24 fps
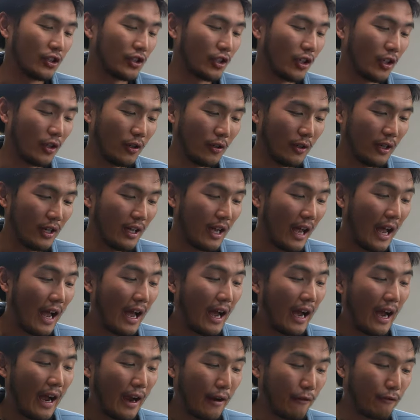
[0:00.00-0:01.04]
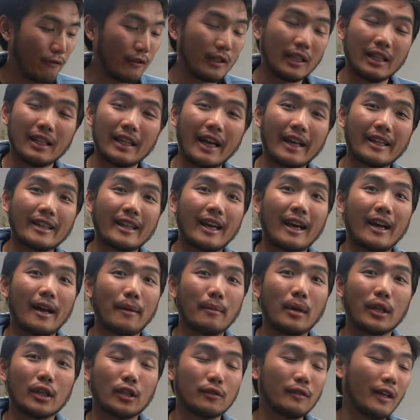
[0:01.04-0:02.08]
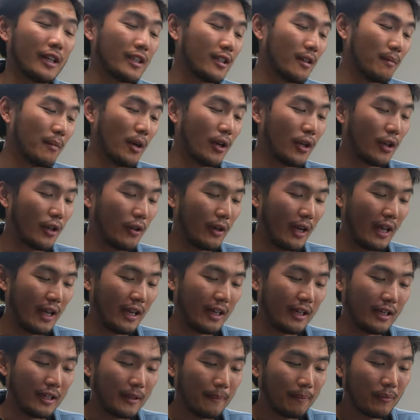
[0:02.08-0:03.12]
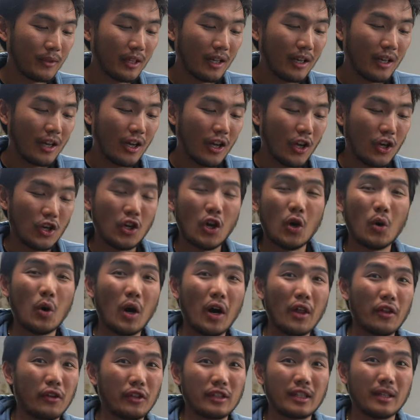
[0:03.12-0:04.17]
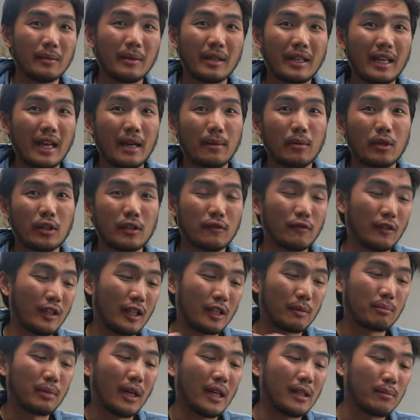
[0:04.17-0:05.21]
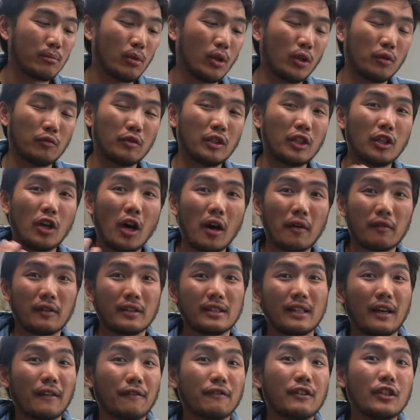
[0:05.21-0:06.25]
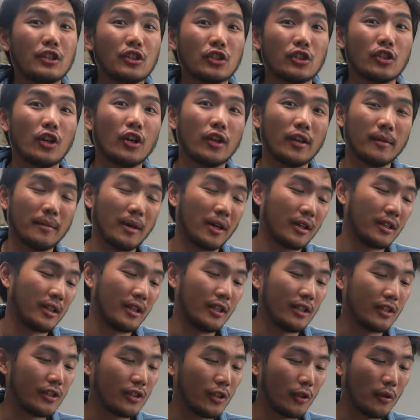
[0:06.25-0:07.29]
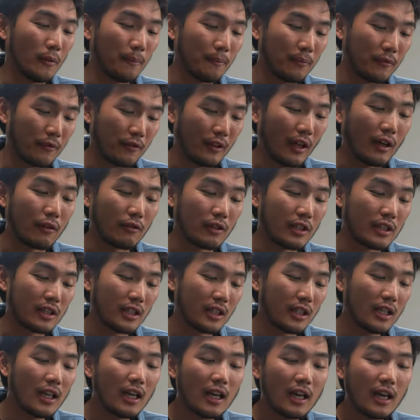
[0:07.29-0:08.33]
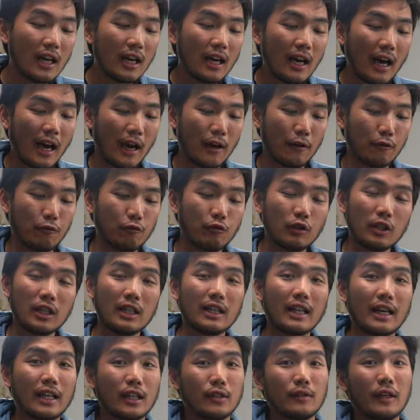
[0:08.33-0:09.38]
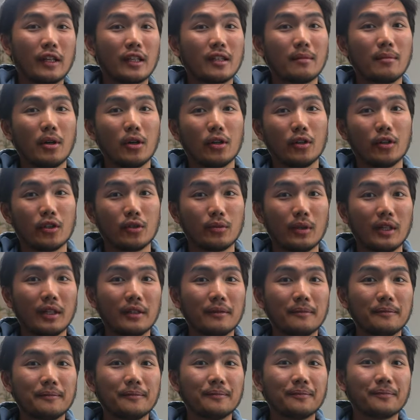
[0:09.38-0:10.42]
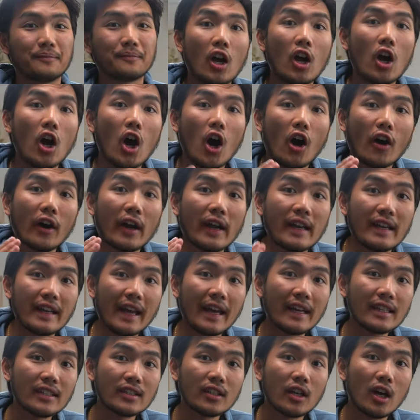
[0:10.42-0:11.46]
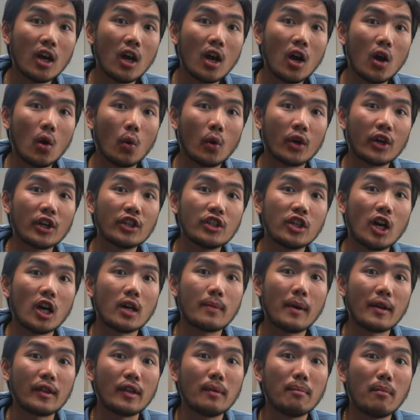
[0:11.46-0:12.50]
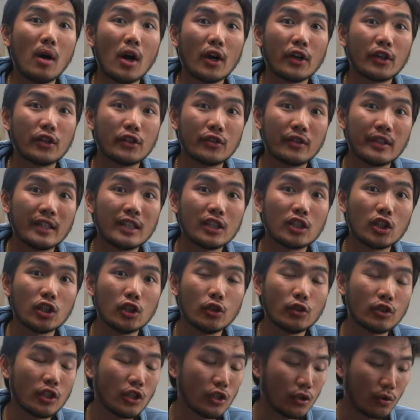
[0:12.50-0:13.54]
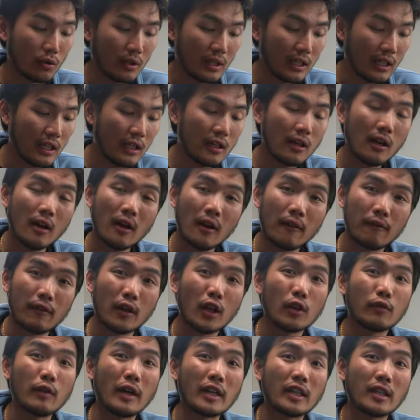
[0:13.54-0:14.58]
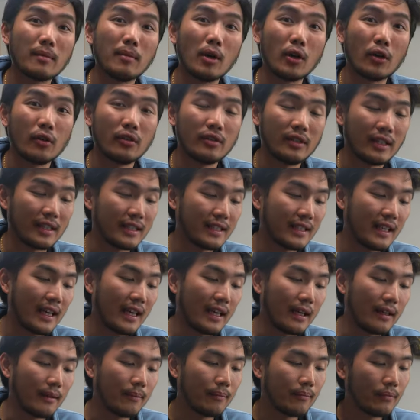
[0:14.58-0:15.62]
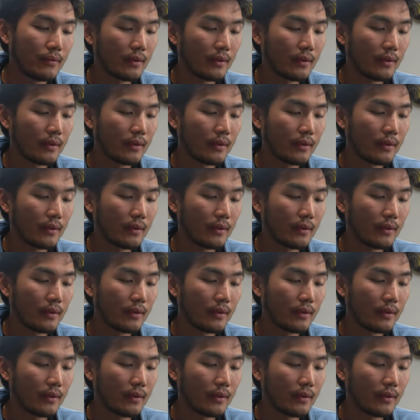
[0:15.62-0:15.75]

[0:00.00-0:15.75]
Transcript: so I really like that about the Red Komodo and no other cinema cameras for this price point really offers that feature on the market. So for that reason, I really like the Red Komodo as well. All right, next, we're gonna talk about the monitoring solutions you need for the Red Komodo 6K.